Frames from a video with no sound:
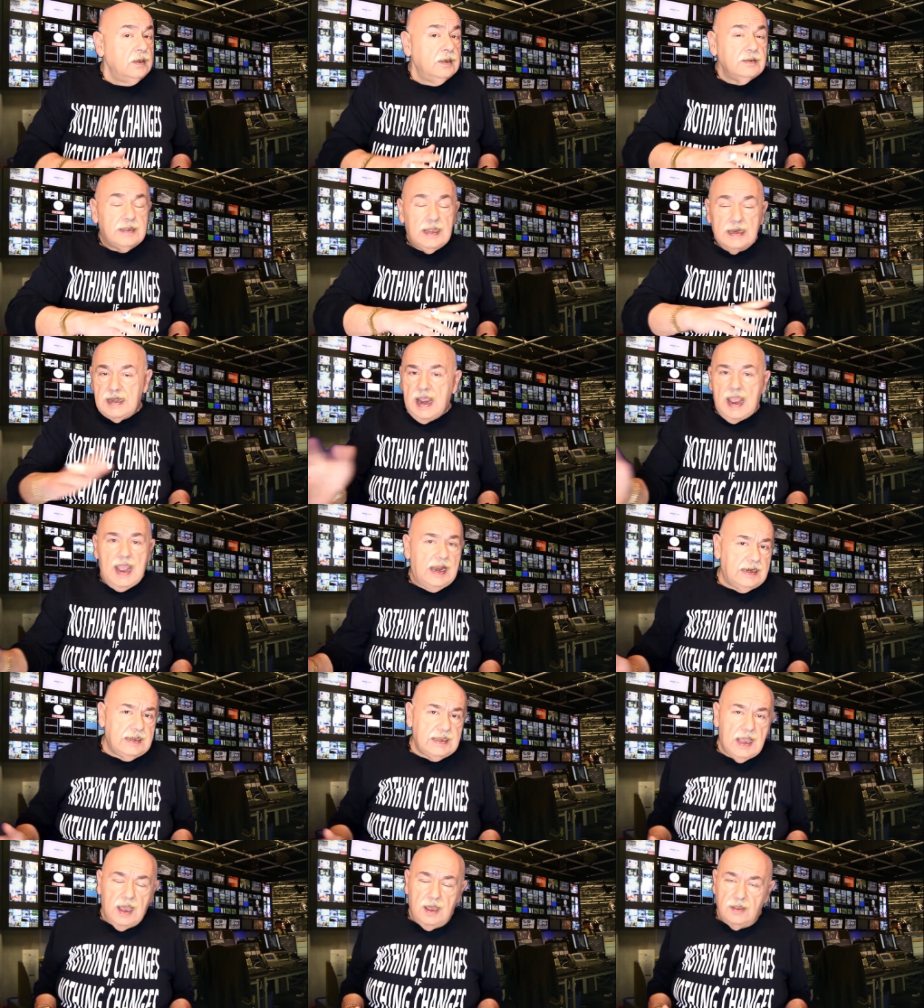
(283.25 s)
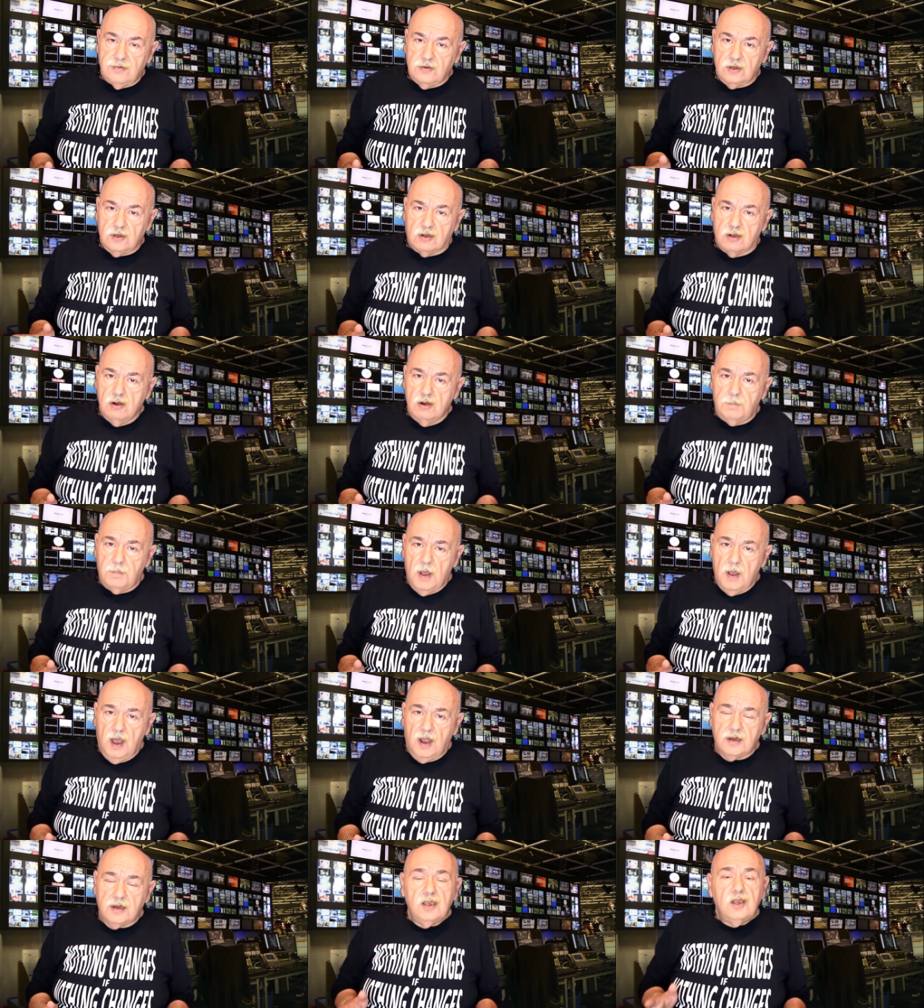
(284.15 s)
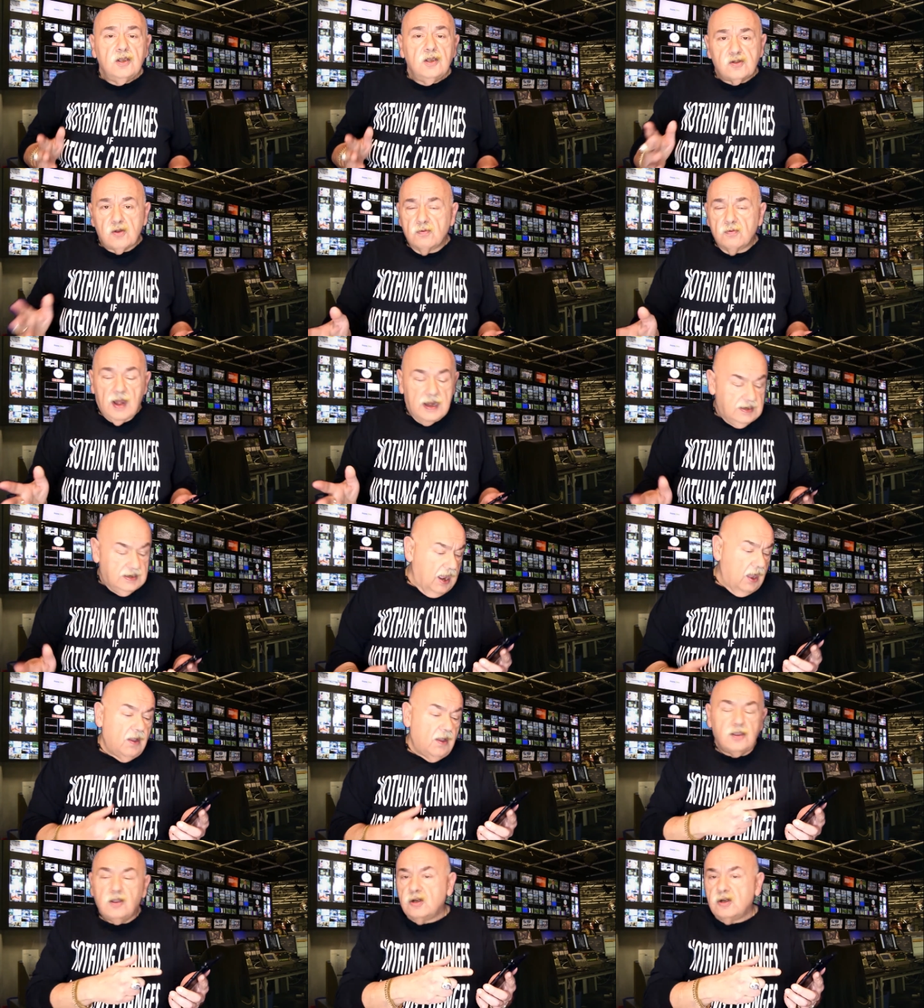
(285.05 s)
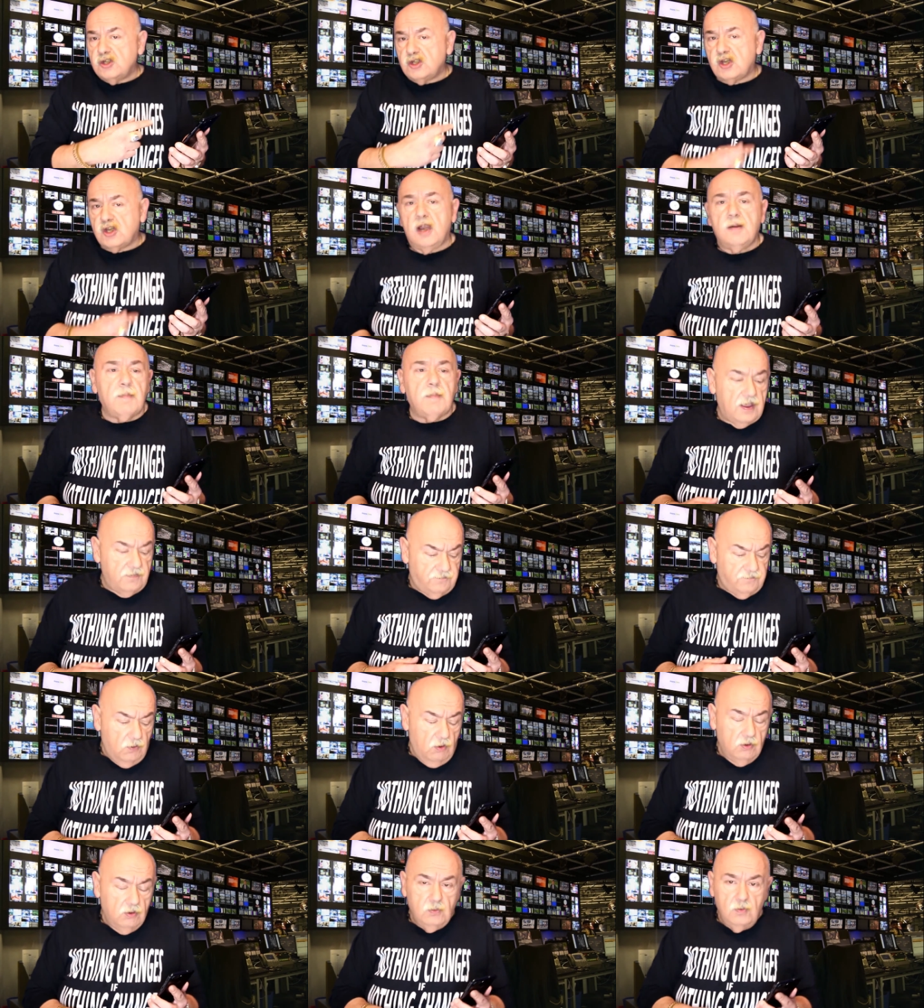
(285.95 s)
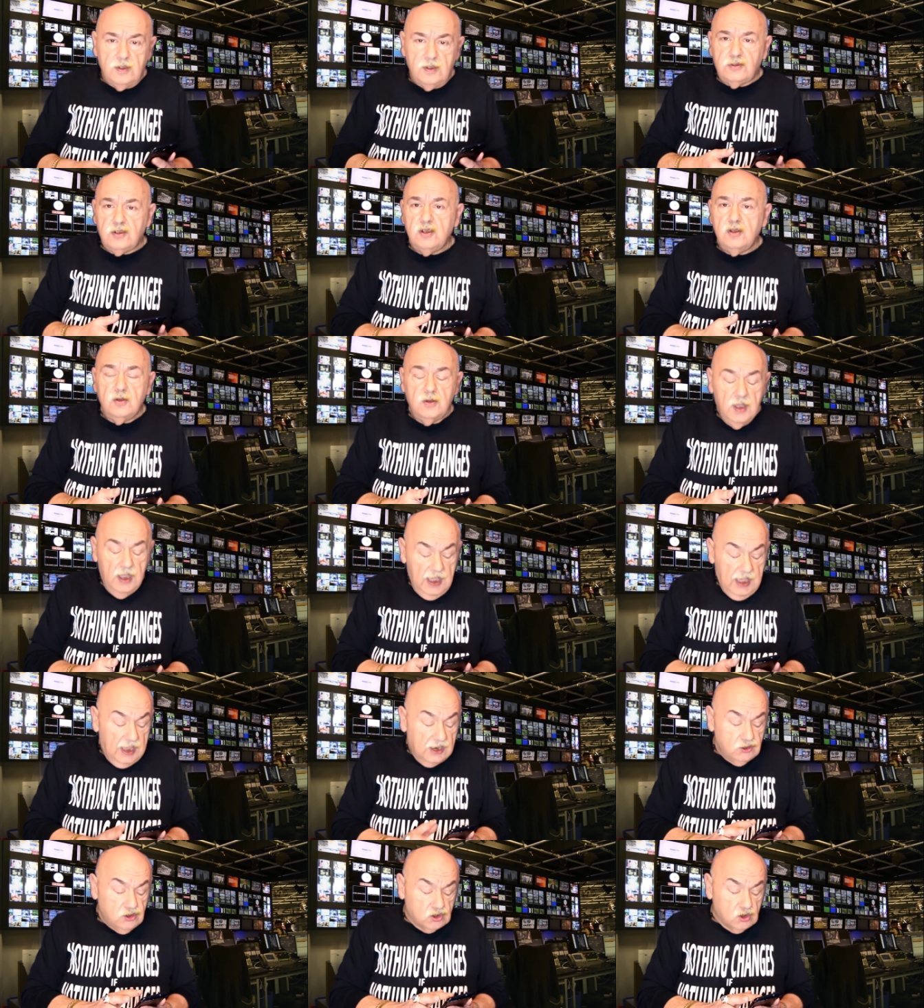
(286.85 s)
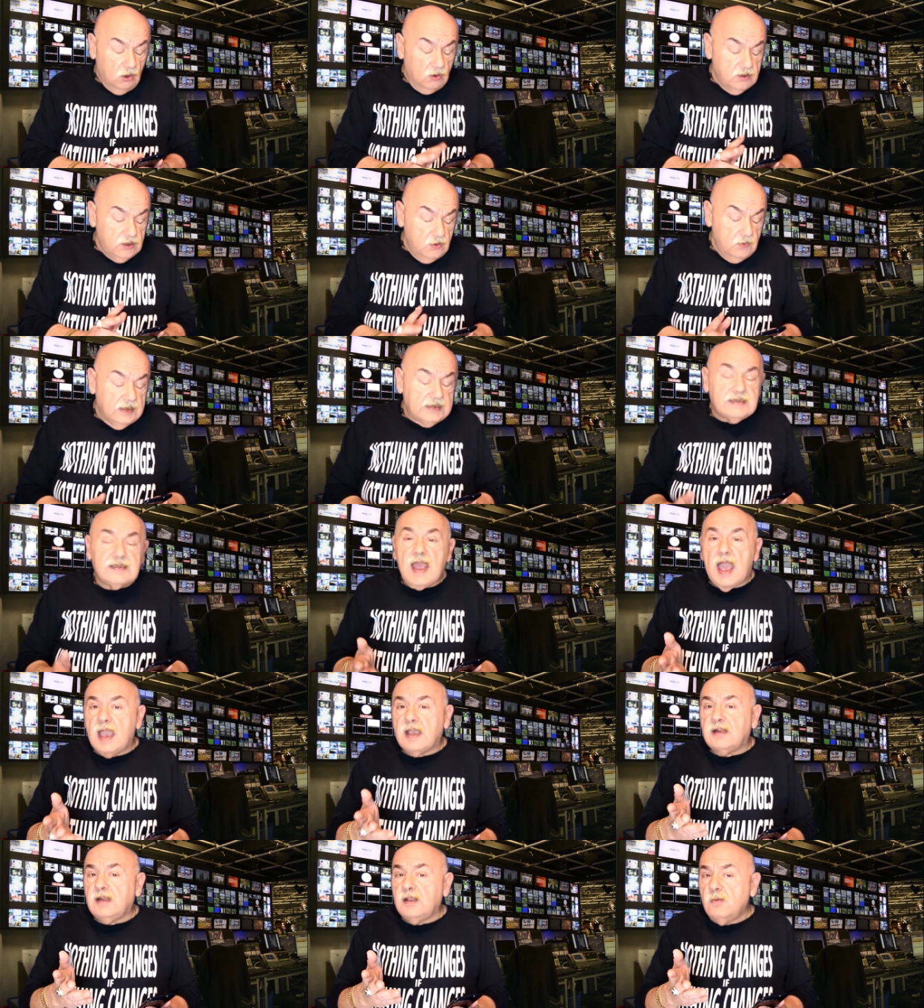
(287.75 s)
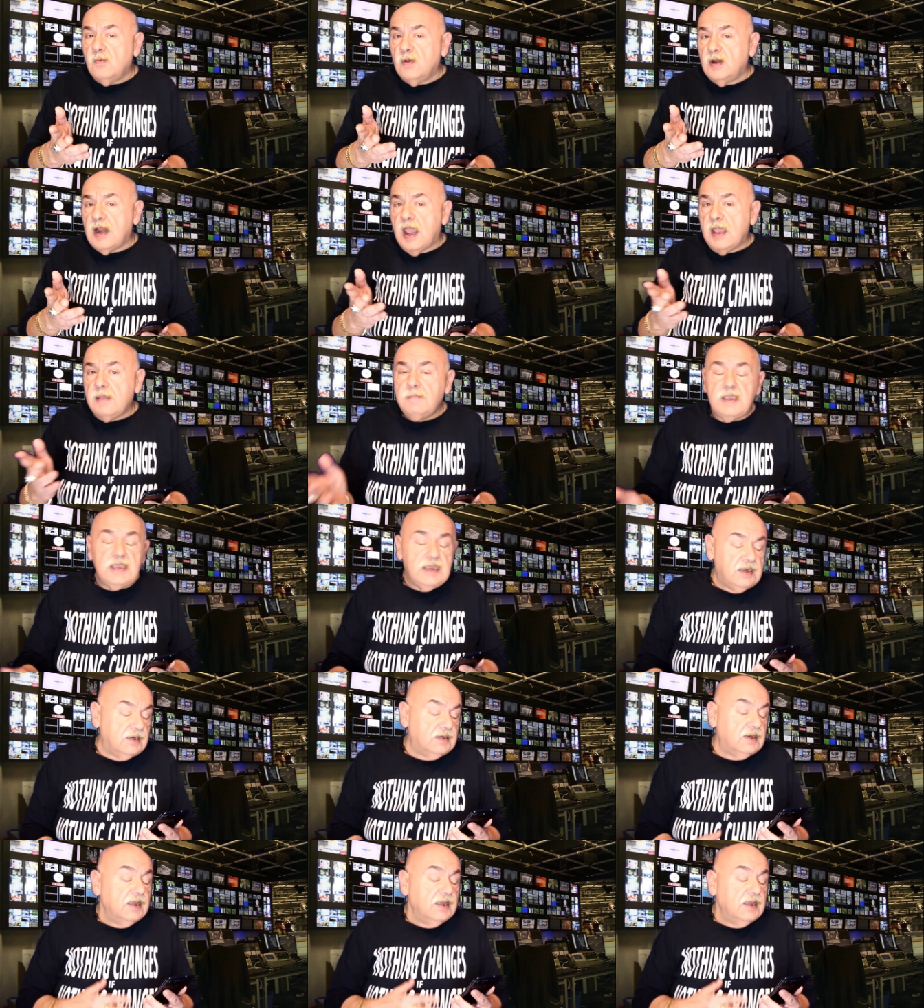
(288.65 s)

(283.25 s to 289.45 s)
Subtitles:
than any other coupon. So right now I'm going to share my phone with you and show you exactly what I mean.